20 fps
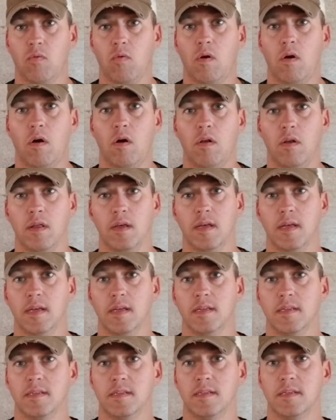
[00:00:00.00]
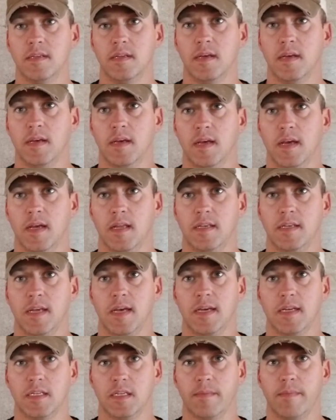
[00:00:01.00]
wall is, it
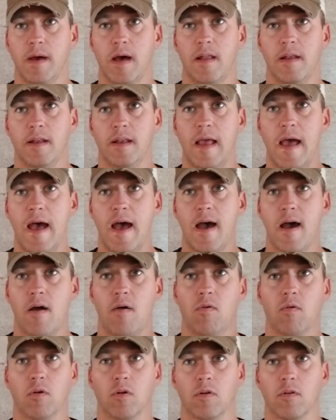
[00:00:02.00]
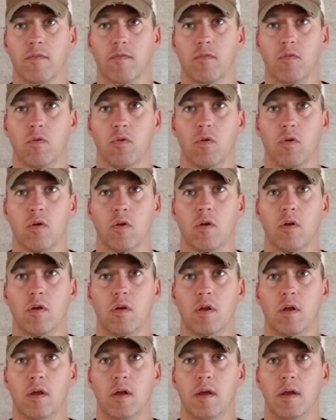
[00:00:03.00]
takes about an hour for
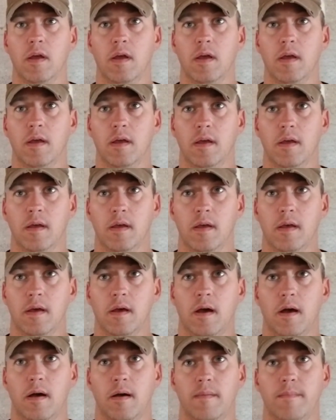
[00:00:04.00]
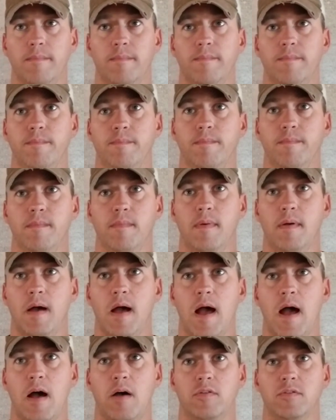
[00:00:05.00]
um,
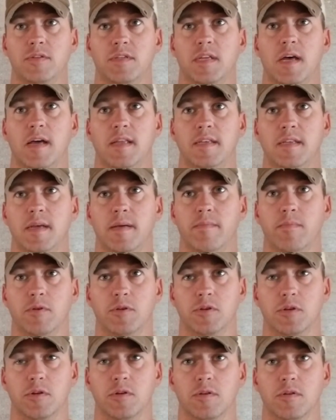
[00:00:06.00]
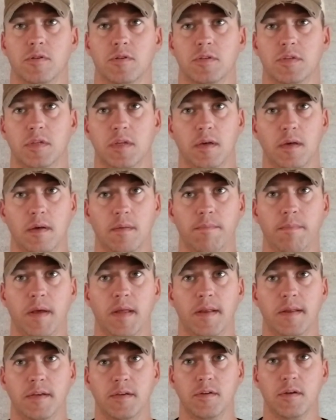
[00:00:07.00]
outside temperatures to
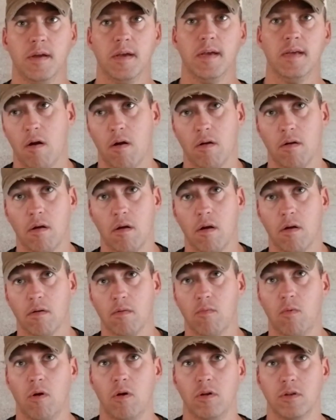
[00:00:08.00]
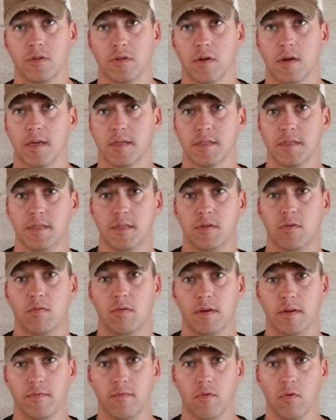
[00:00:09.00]
penetrate. Our, our walls are actually
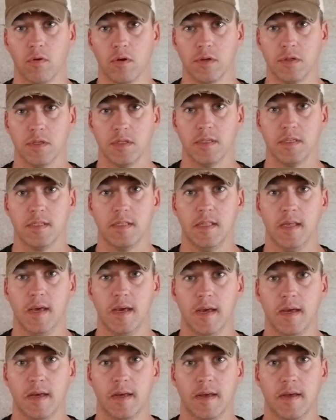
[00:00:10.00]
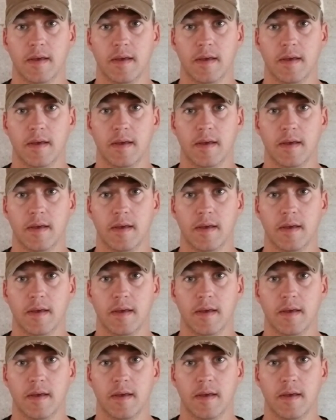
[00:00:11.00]
24 inches thick.